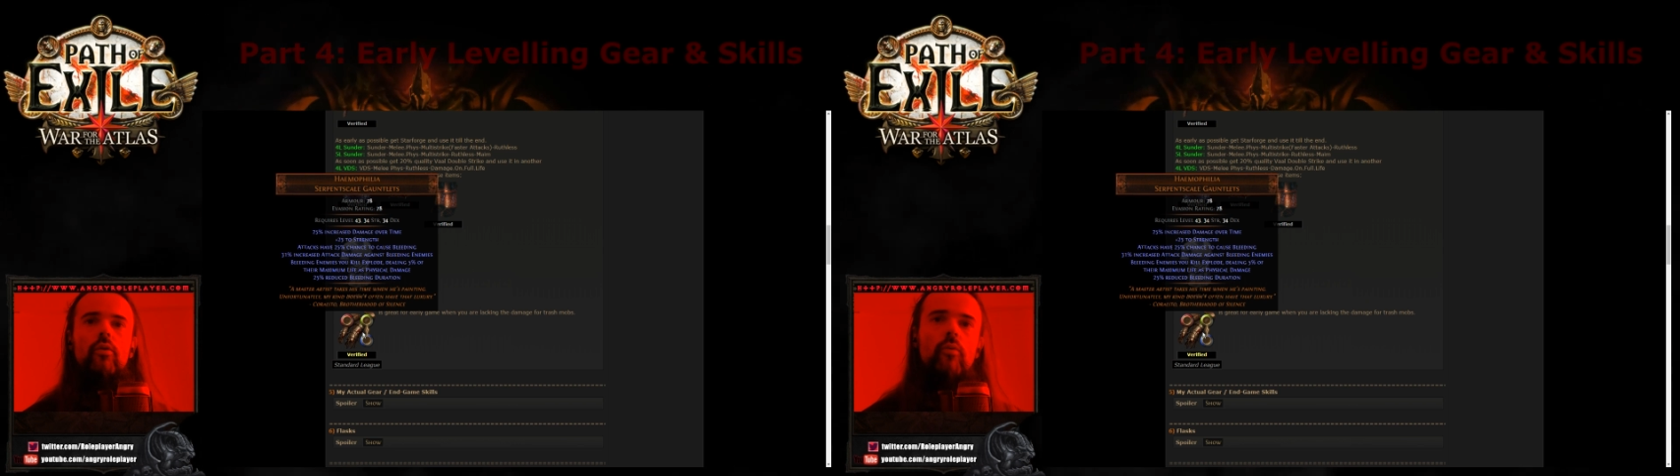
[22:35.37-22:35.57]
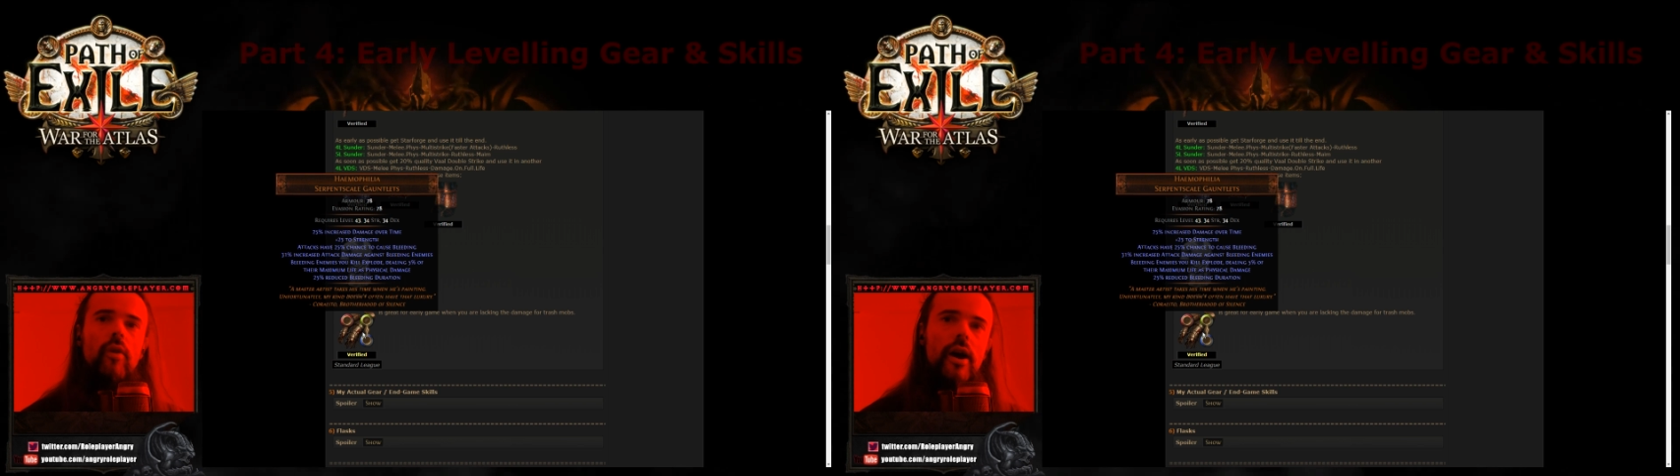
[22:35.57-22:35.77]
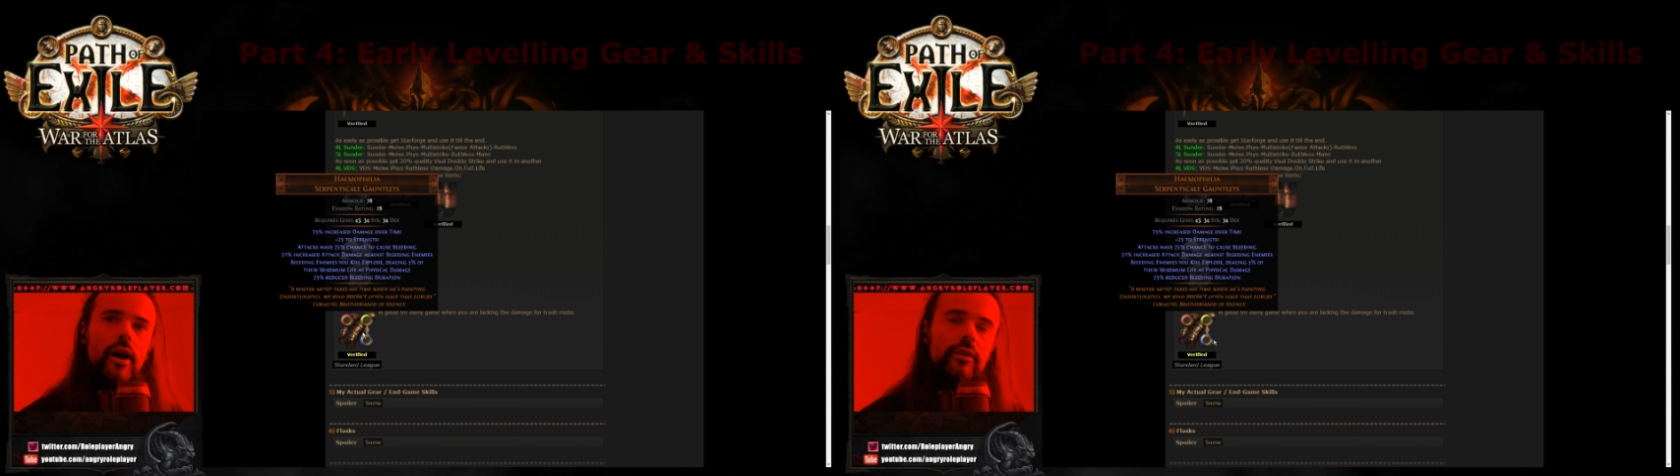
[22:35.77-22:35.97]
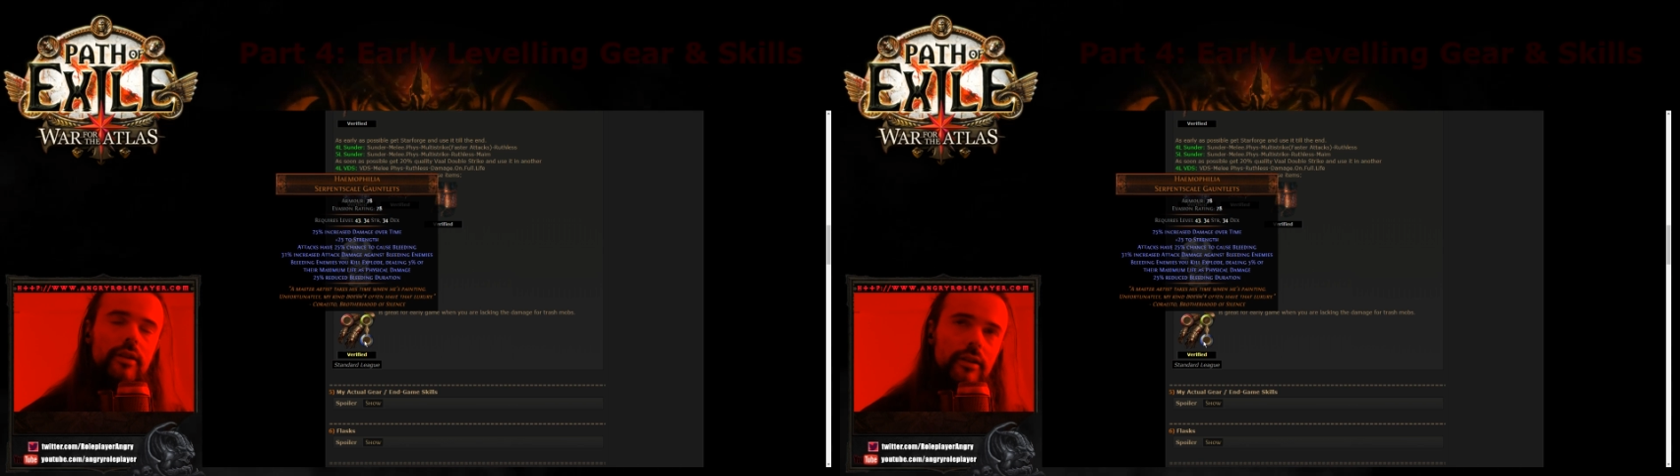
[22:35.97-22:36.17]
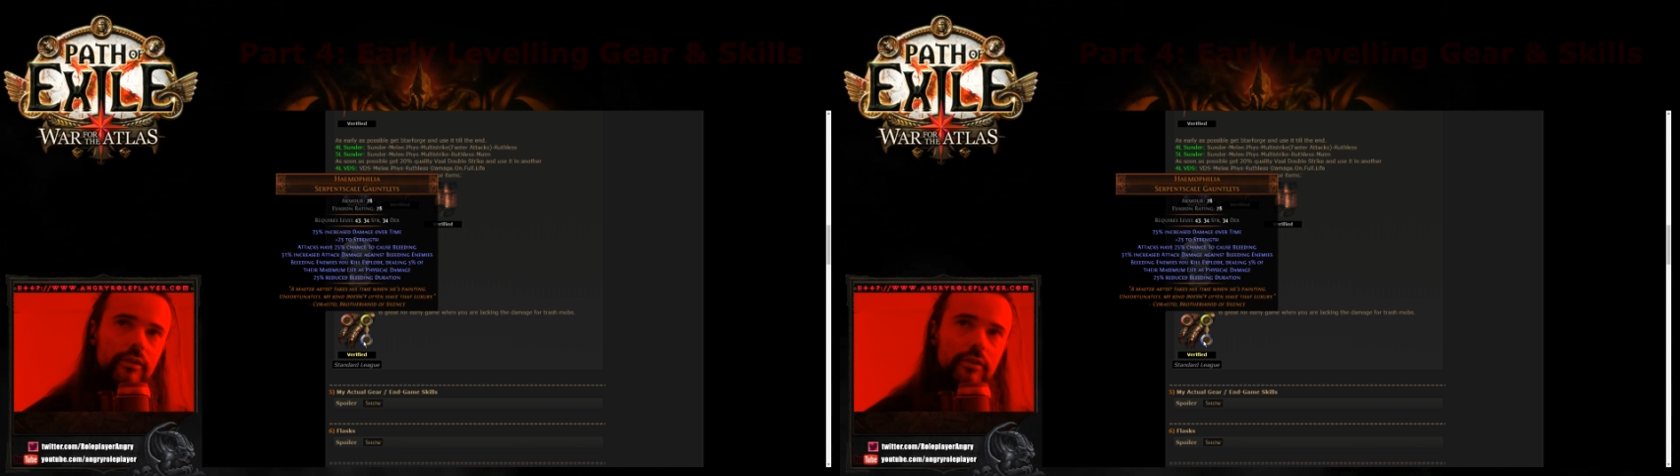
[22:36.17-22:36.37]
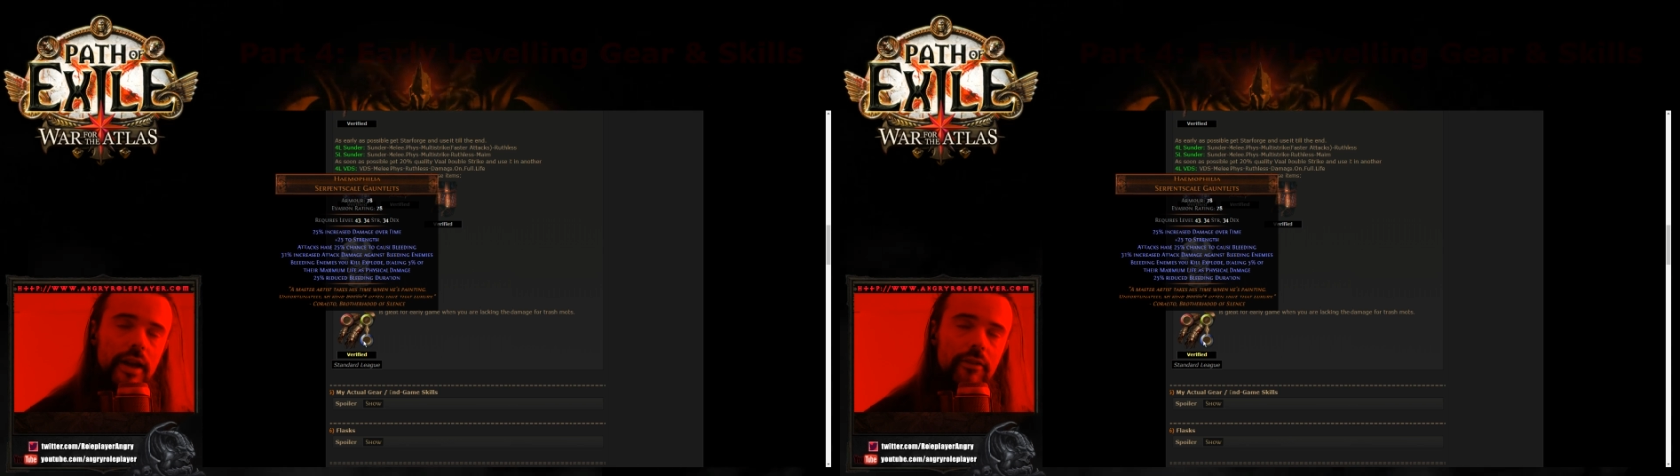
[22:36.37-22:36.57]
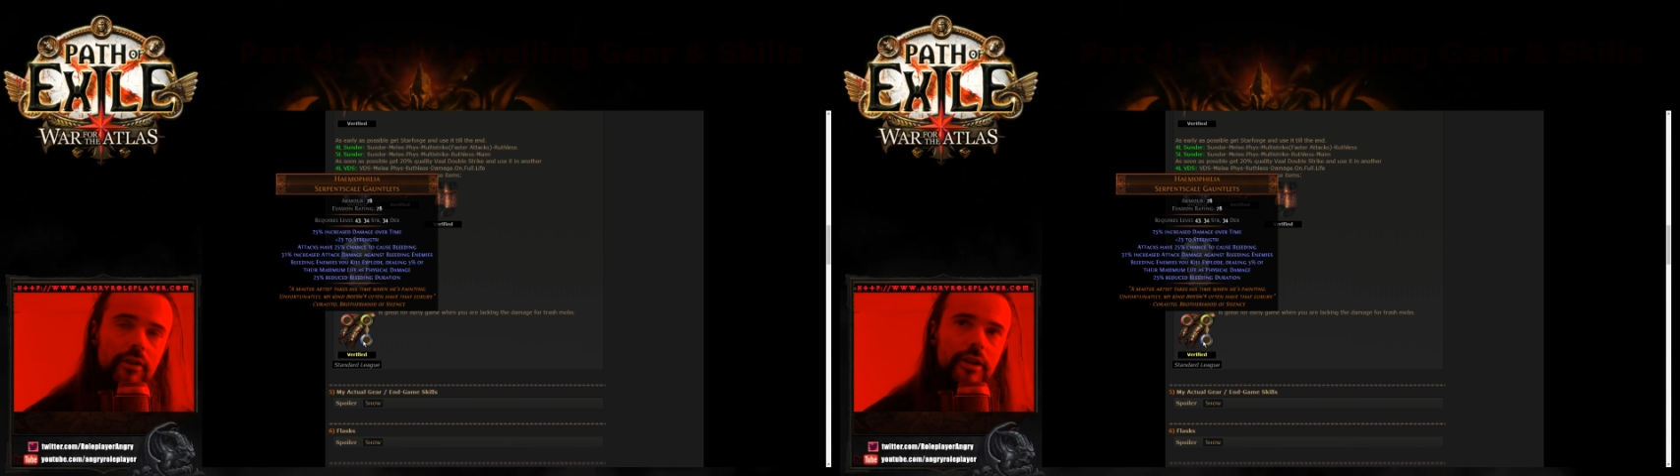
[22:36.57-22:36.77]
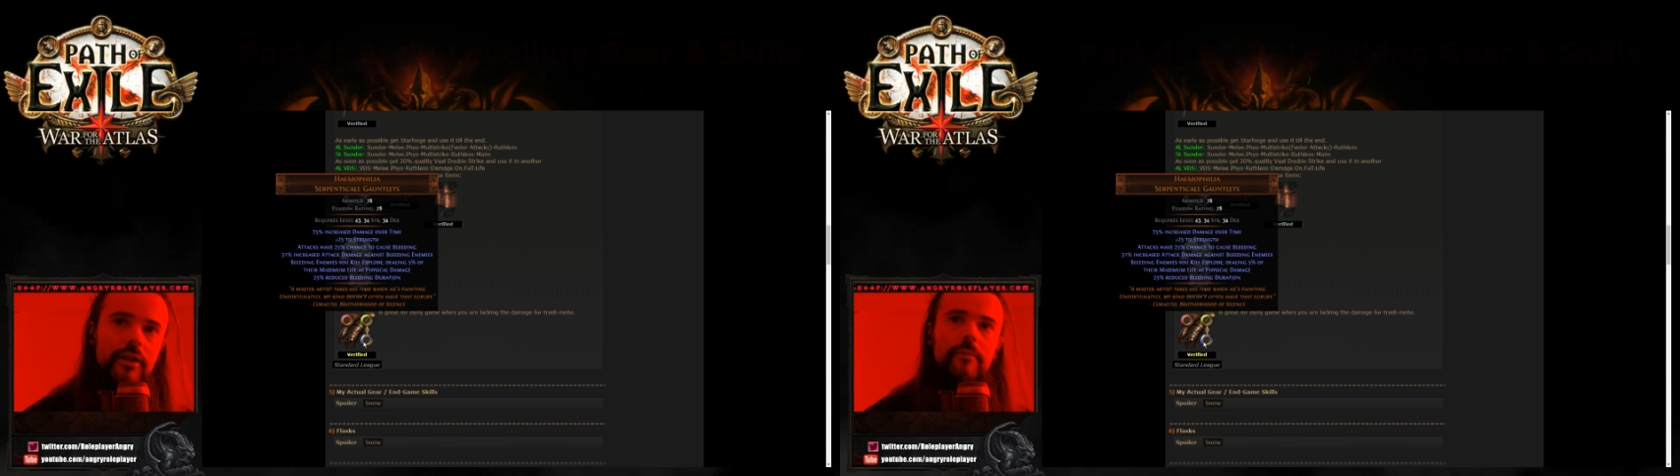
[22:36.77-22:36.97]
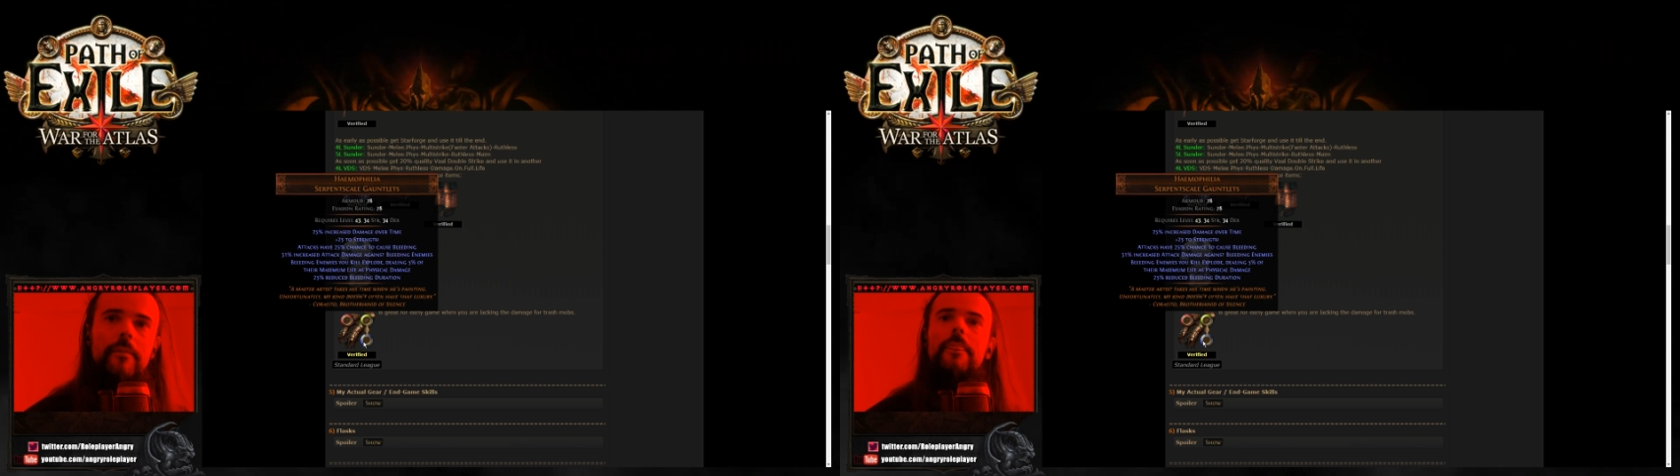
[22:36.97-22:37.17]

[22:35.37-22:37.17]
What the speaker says: while leveling.